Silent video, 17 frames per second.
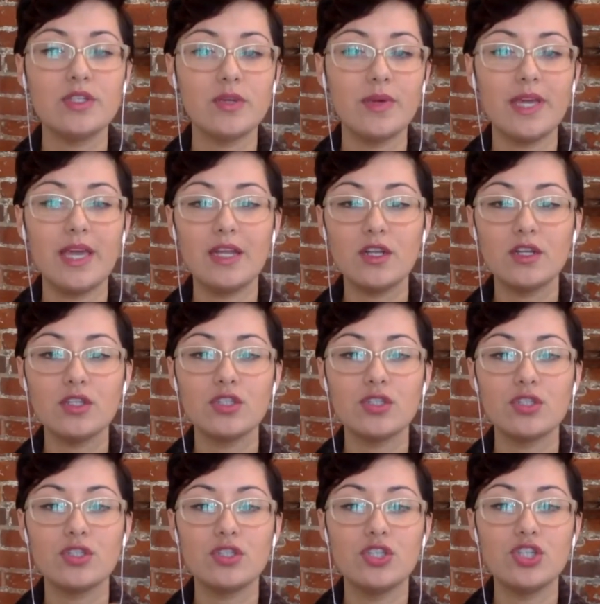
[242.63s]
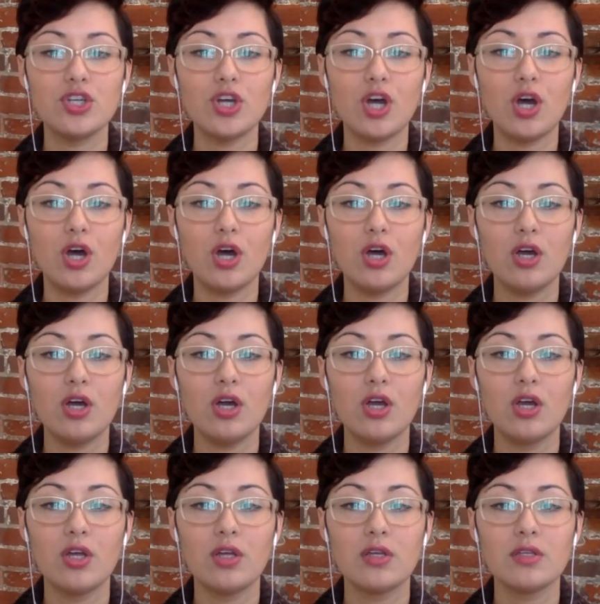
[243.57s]
So again, jaw,
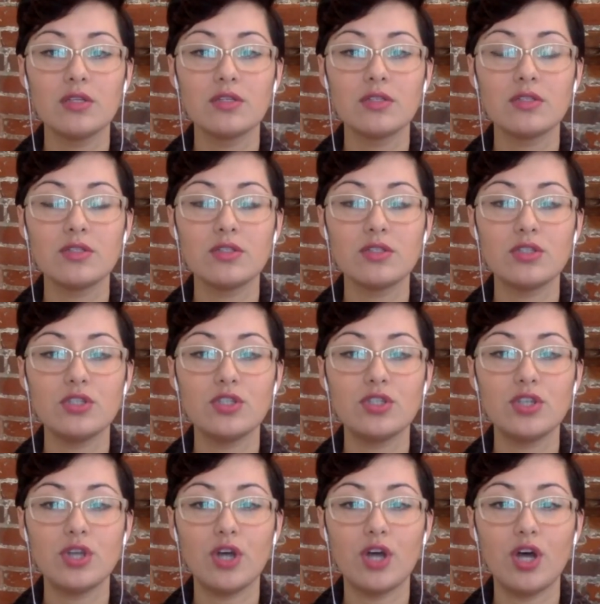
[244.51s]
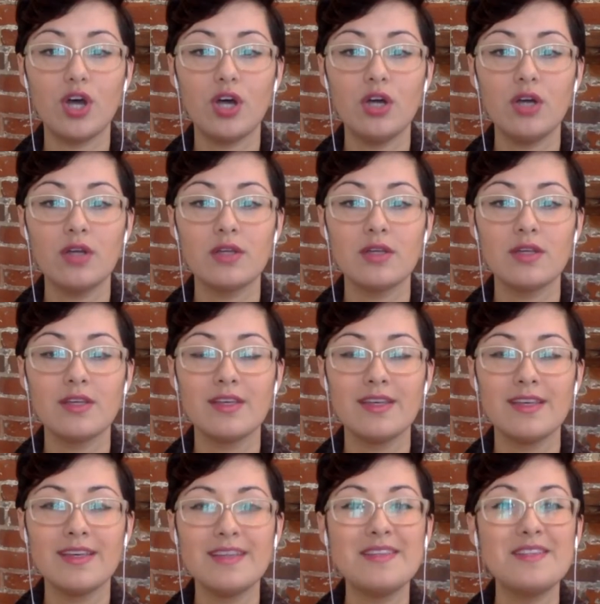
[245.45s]
jaw.
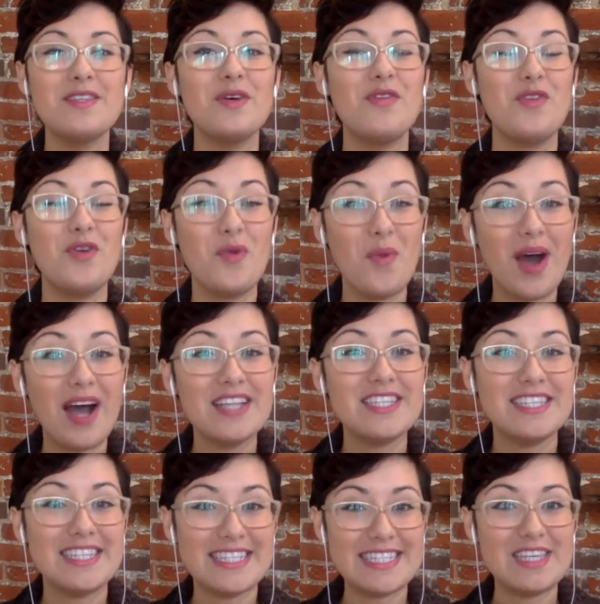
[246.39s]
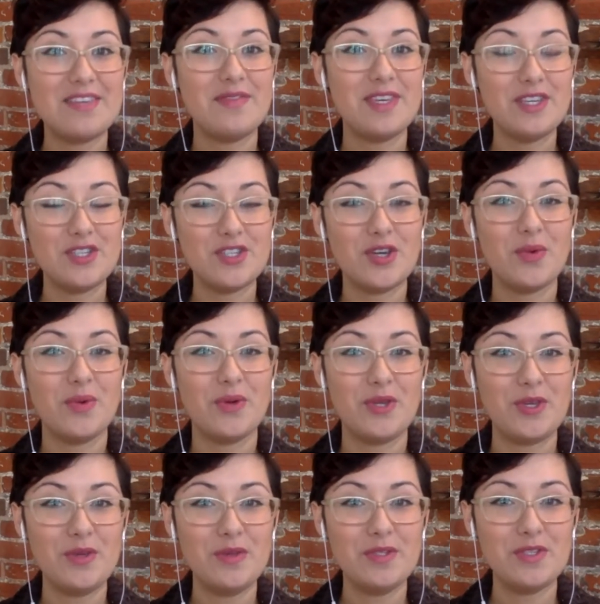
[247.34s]
So if you're watching a TV show or
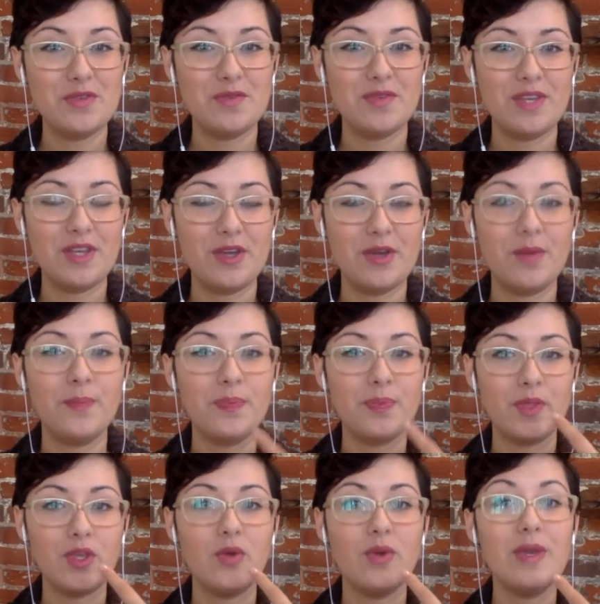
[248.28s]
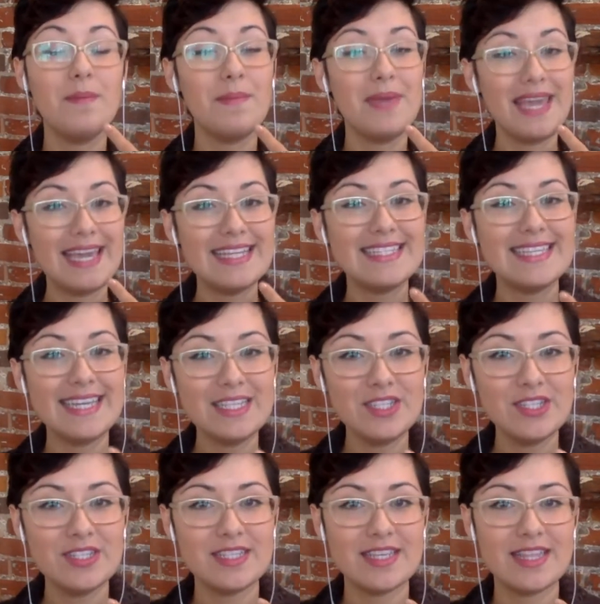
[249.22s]
YouTube video, you can pay
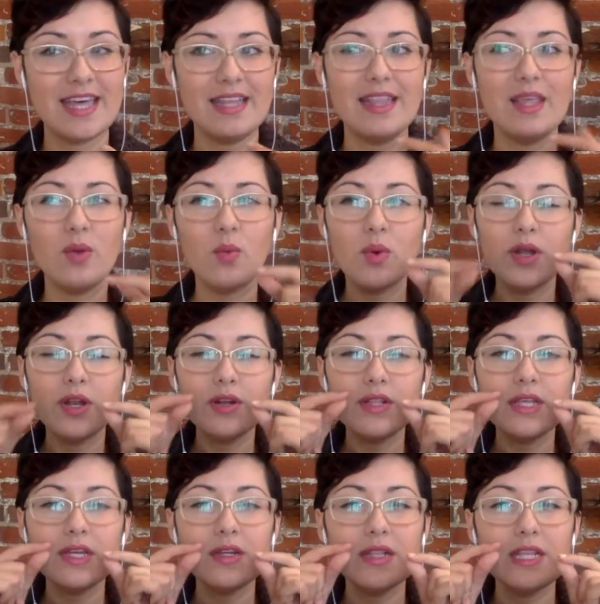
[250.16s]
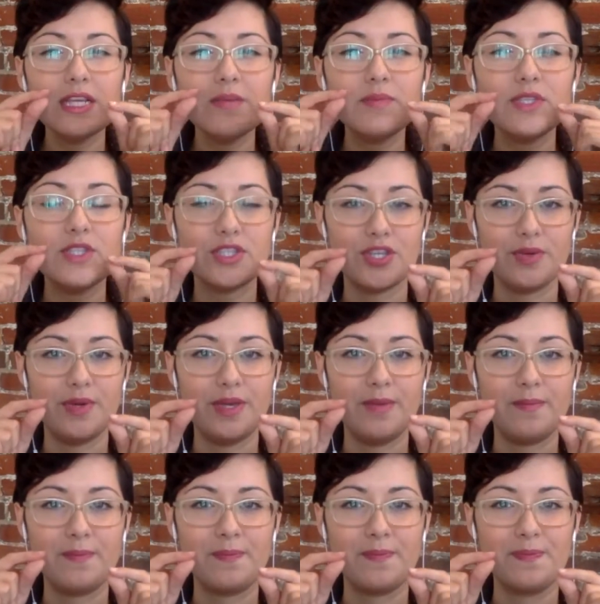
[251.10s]
attention to that. Like, what are their lips
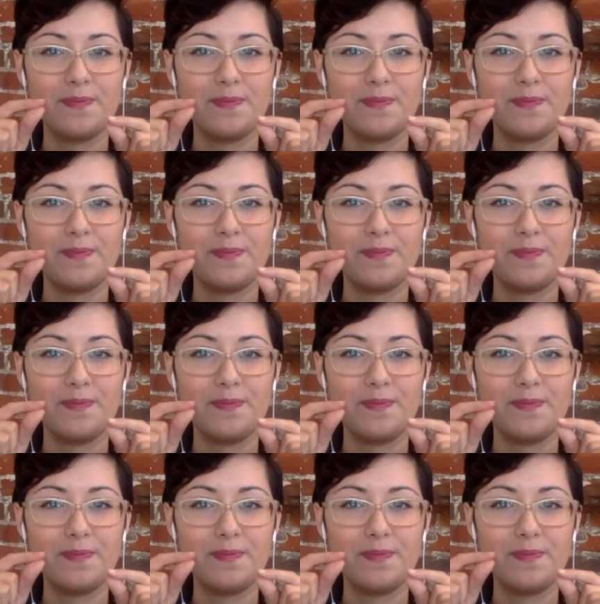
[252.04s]
doing?